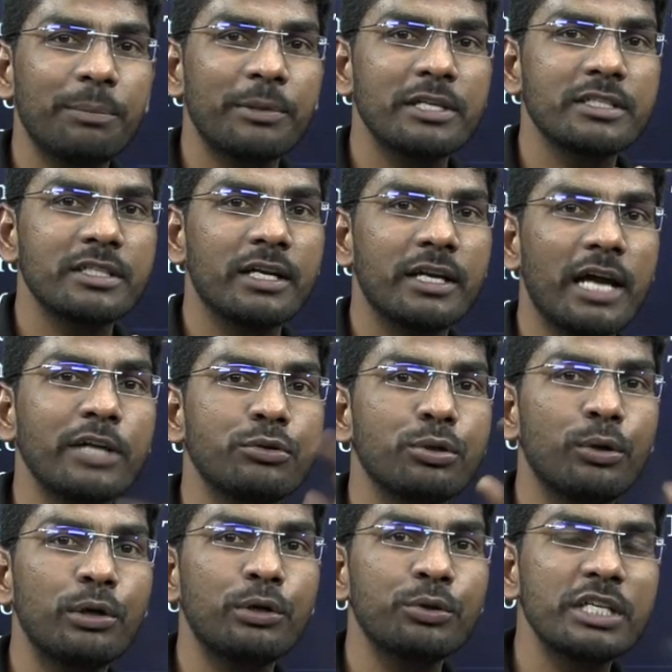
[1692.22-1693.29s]
present i
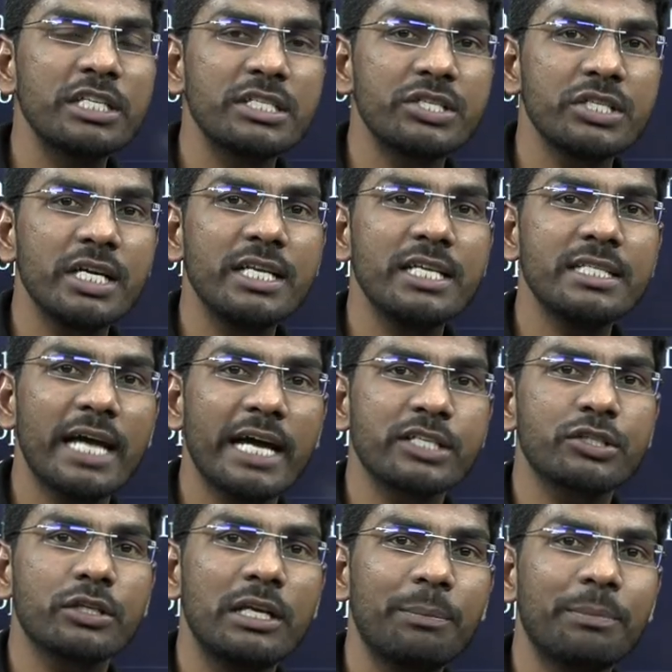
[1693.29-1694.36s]
told you this gene is
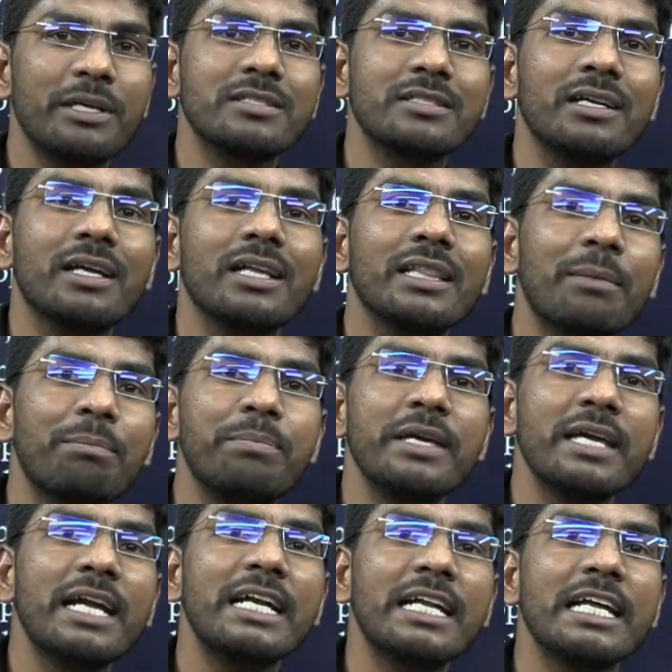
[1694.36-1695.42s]
actually present in the
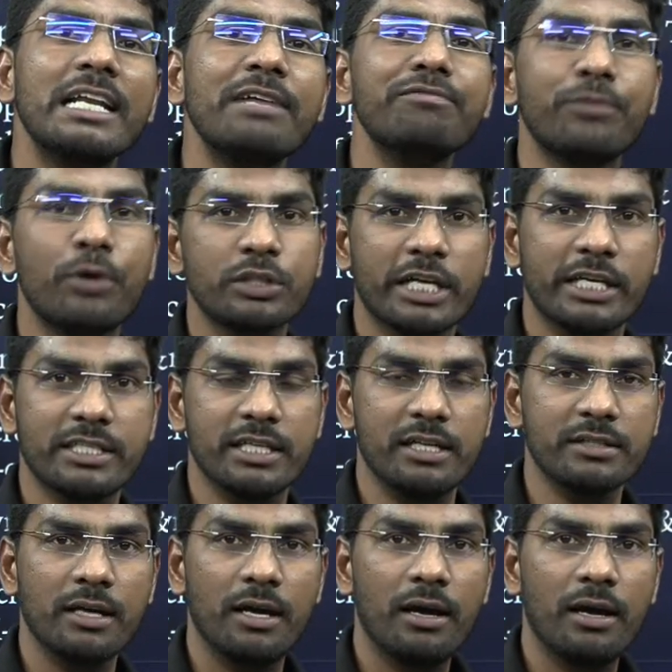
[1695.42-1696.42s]
b and t lymphocyte cell